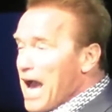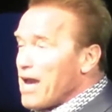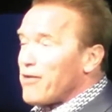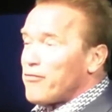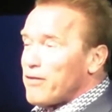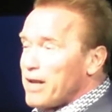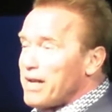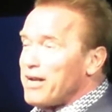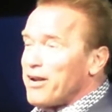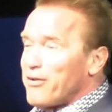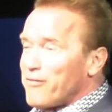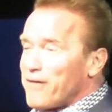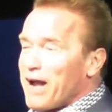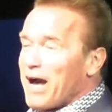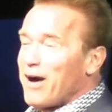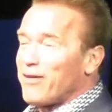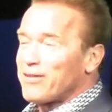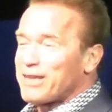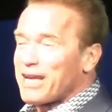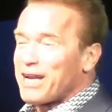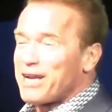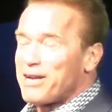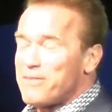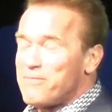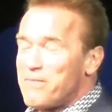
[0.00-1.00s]
I ran
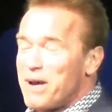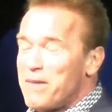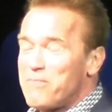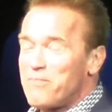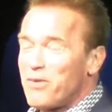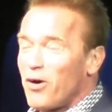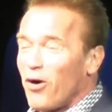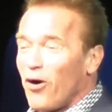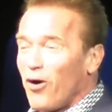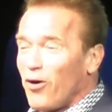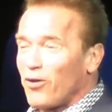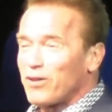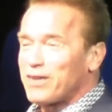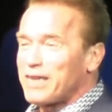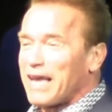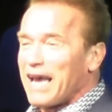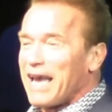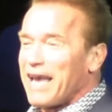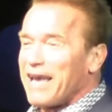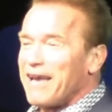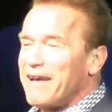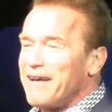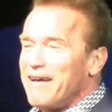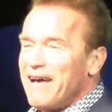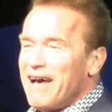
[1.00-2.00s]
around, I remember all
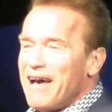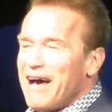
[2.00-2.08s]
day,